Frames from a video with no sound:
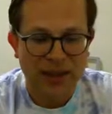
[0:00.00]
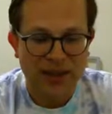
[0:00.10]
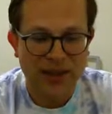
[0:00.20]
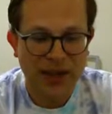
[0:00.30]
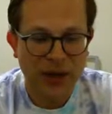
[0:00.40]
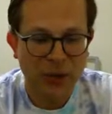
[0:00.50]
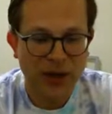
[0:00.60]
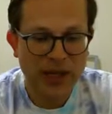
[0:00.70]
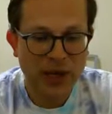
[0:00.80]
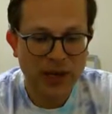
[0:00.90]
there we
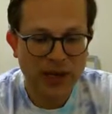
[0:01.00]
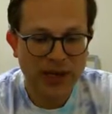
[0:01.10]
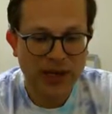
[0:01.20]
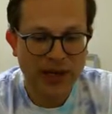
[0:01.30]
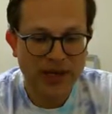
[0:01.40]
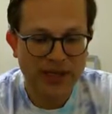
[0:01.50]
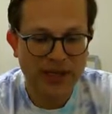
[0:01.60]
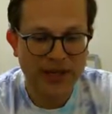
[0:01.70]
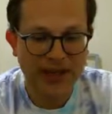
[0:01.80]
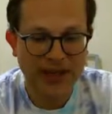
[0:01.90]
go, you guys.
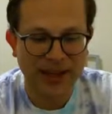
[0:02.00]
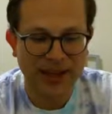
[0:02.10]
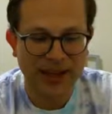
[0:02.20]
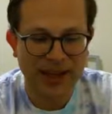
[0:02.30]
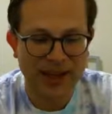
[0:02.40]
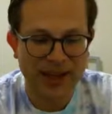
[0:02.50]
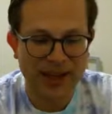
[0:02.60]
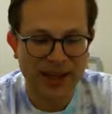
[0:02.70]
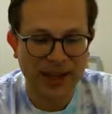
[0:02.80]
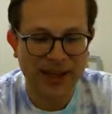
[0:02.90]
I got it
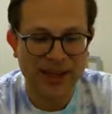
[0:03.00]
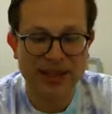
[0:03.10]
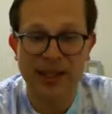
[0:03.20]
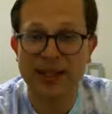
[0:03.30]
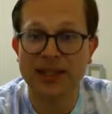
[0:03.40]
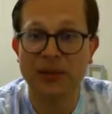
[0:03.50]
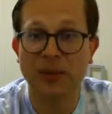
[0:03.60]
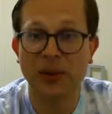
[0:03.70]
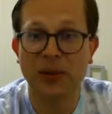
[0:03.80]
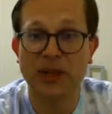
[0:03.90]
in six ten
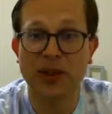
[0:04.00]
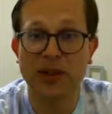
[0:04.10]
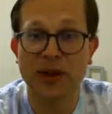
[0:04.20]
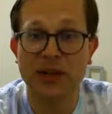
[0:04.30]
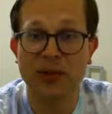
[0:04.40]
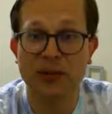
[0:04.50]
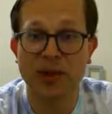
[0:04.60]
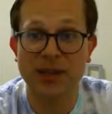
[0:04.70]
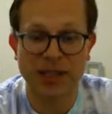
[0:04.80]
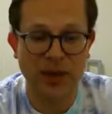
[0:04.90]
pulls, 30
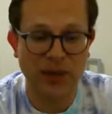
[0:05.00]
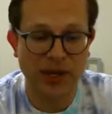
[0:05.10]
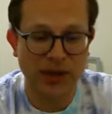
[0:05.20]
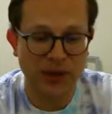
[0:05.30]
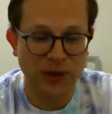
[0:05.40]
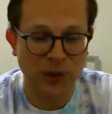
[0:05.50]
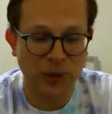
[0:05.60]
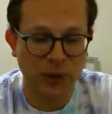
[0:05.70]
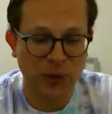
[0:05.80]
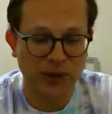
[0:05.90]
rubies, and we got the
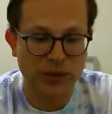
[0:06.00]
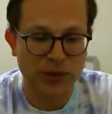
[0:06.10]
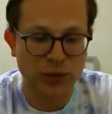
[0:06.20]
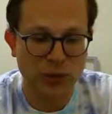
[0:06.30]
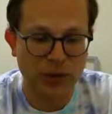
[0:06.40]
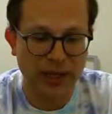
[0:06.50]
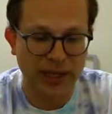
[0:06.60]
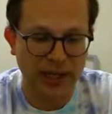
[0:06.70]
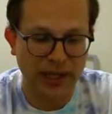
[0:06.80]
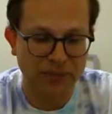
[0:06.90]
gold
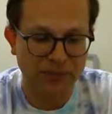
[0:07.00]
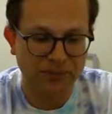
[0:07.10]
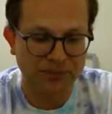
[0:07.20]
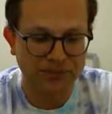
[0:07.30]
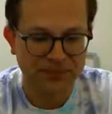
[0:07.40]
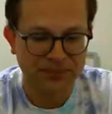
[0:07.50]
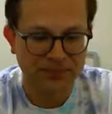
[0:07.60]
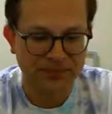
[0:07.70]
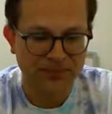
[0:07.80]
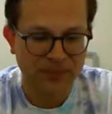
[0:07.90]
zucchini.
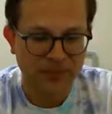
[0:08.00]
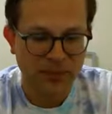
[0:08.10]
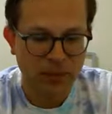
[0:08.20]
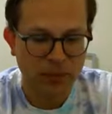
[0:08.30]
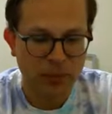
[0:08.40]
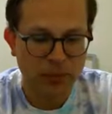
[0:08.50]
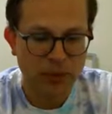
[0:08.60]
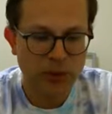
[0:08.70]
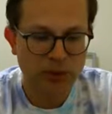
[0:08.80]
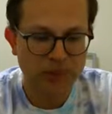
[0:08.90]
Boop
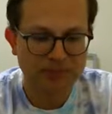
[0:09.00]
doop.